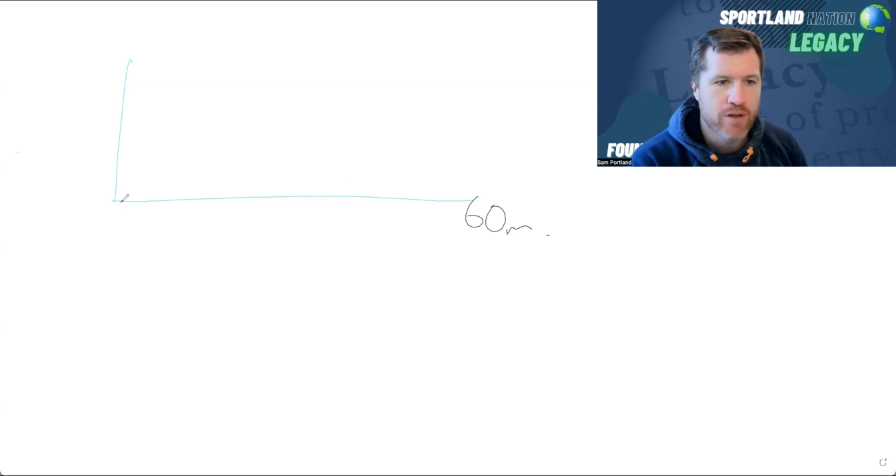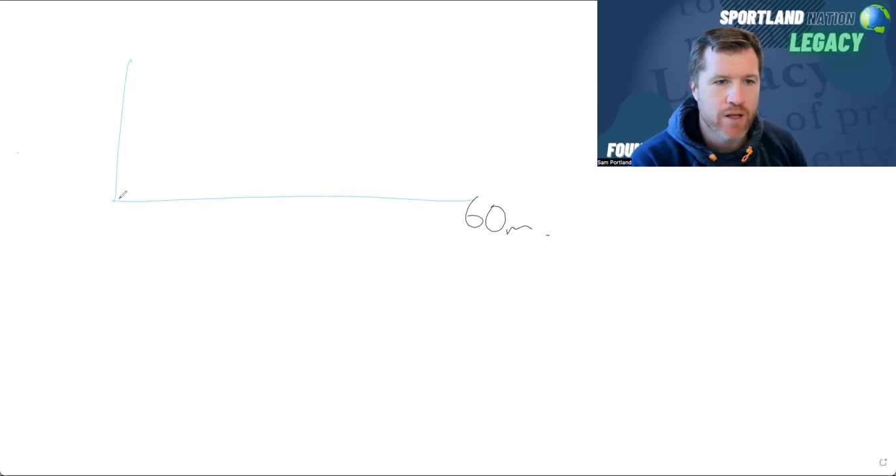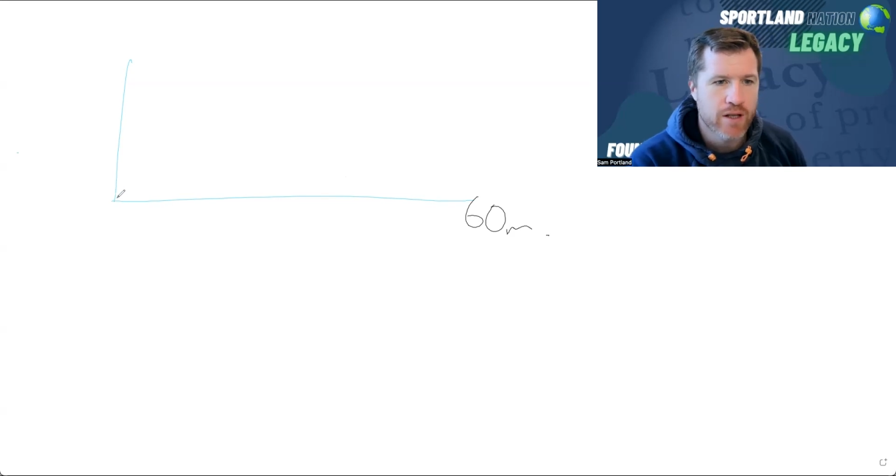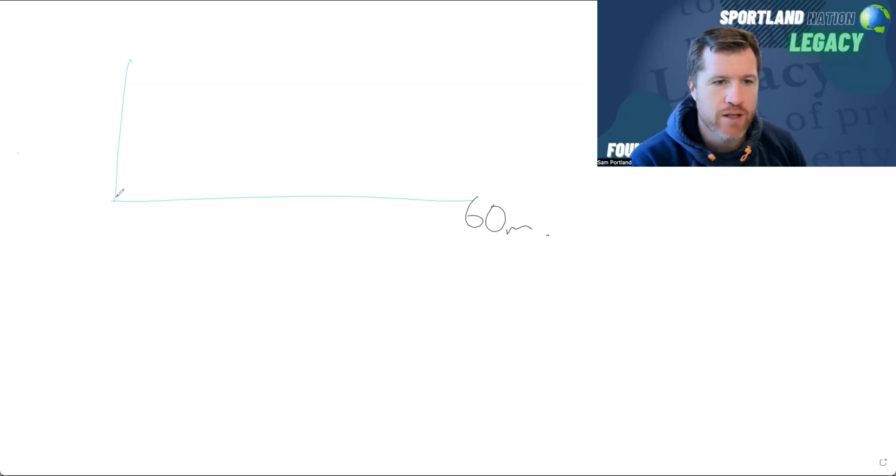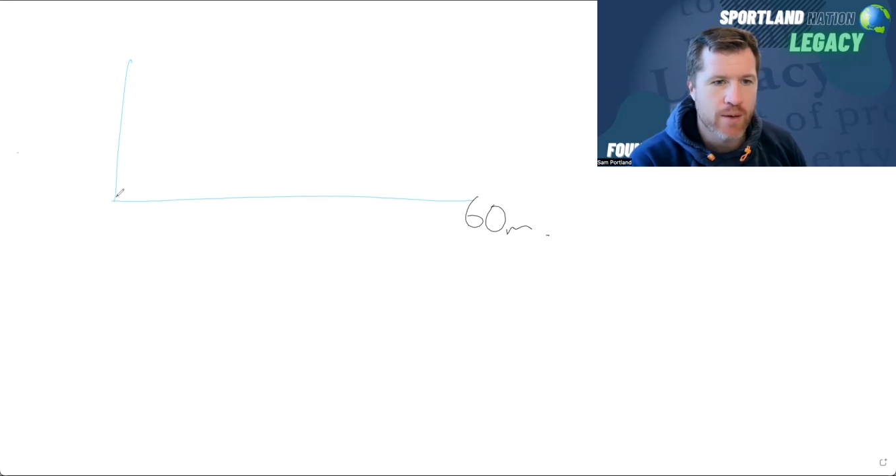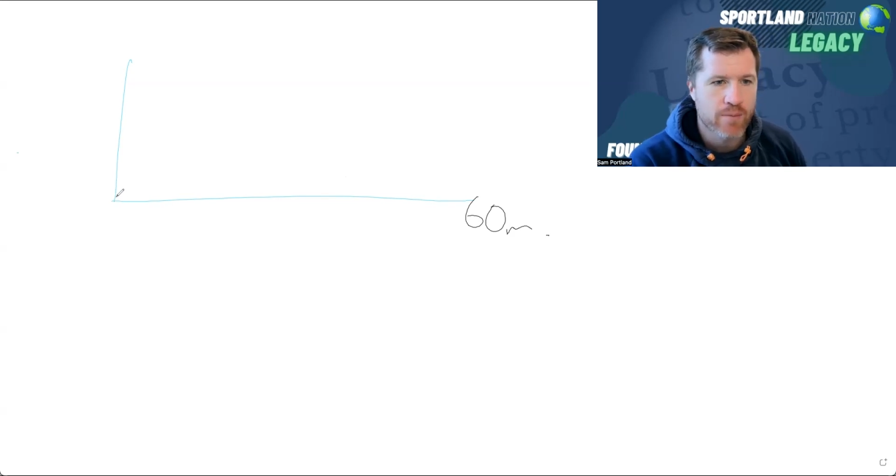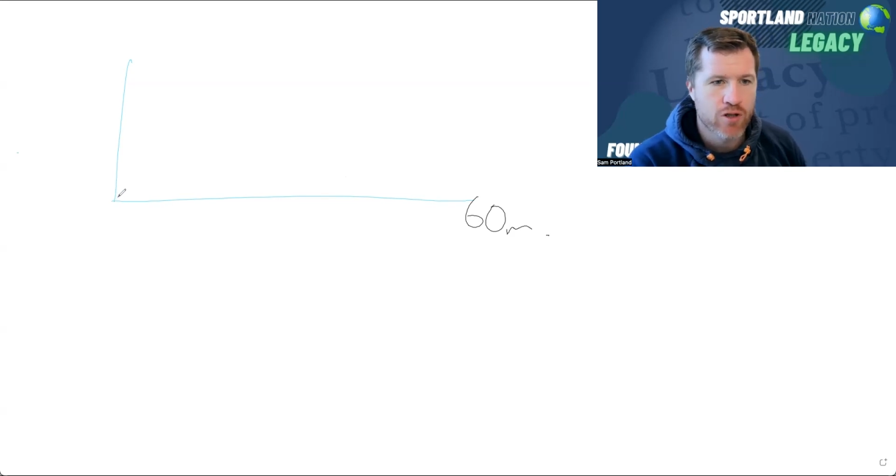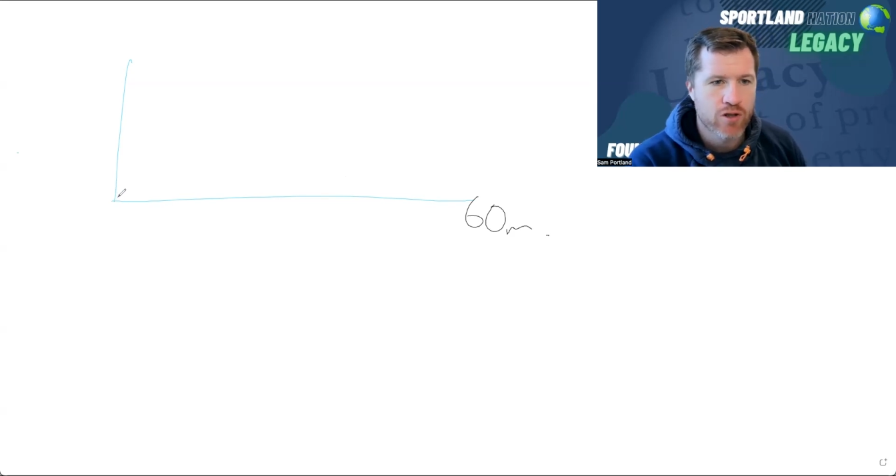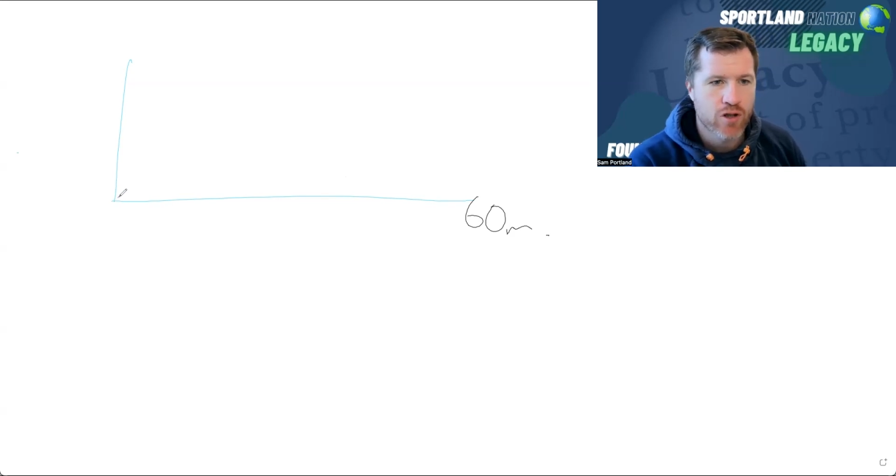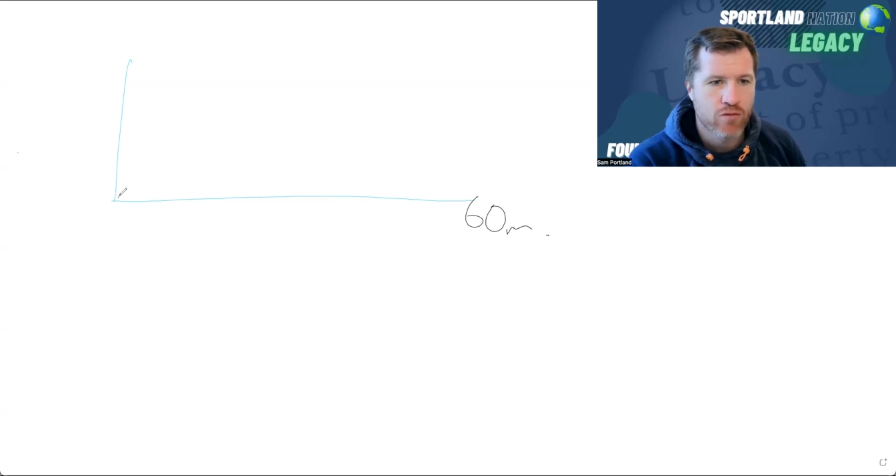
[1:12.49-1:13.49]
the
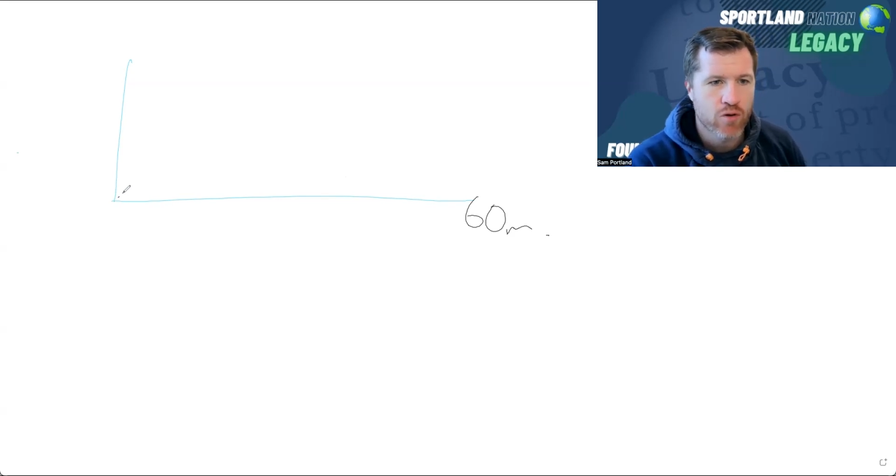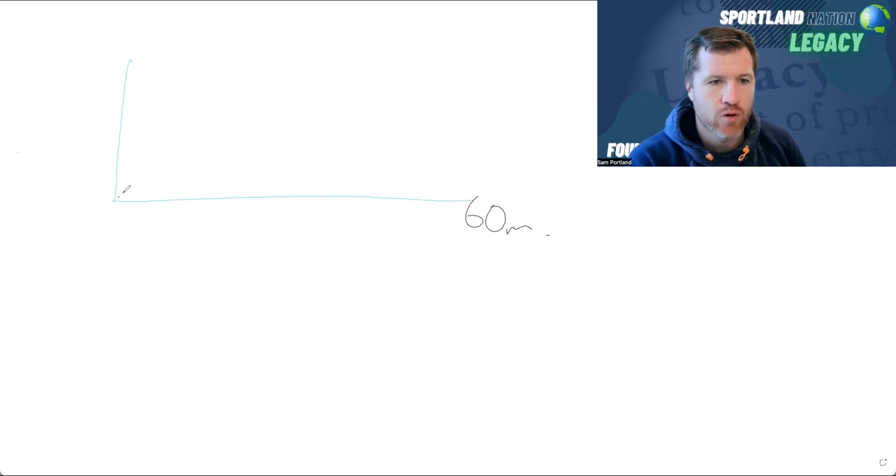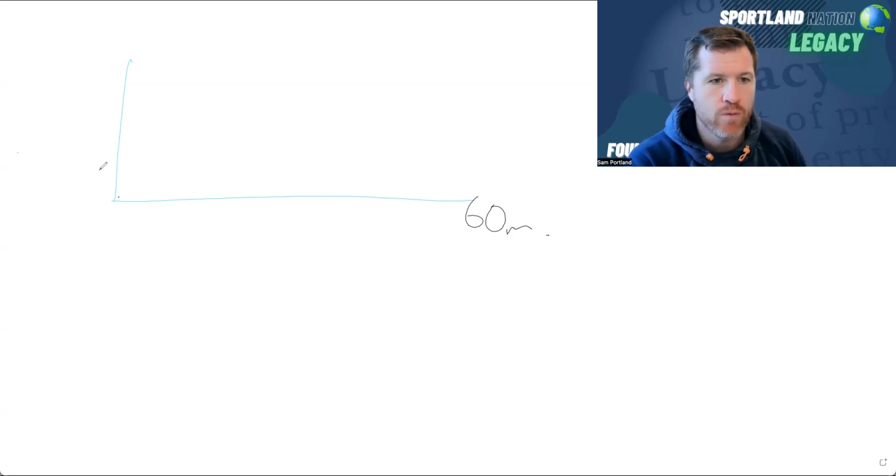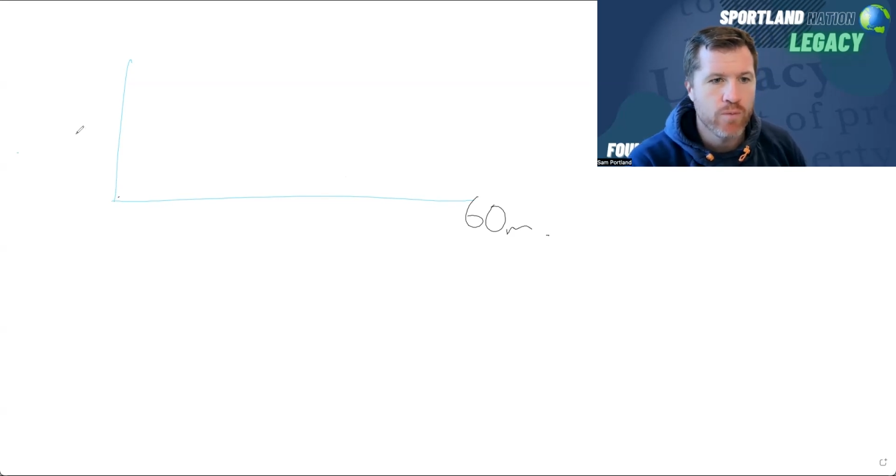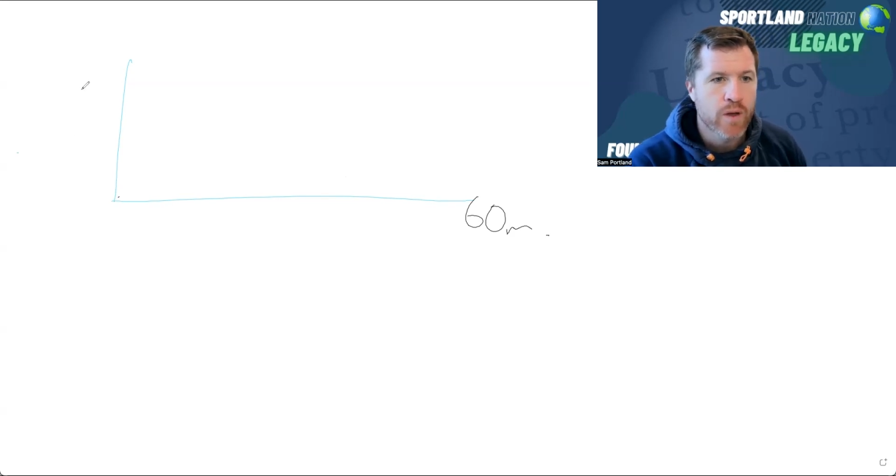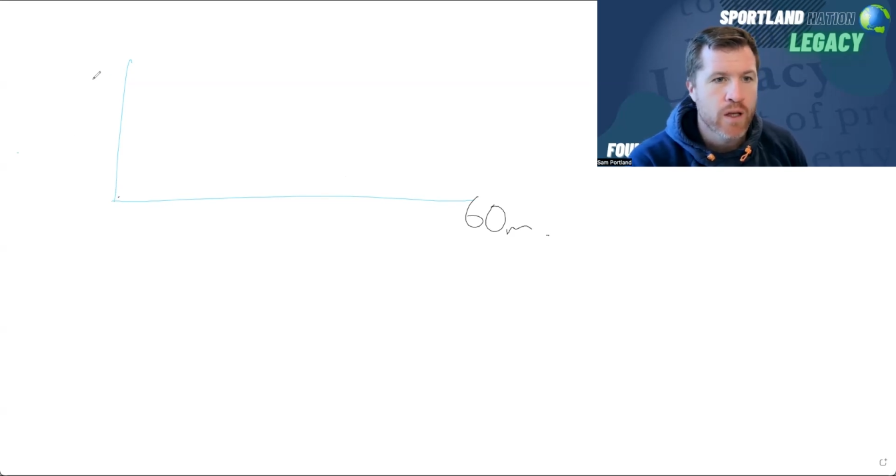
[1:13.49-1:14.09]
exception to the rule,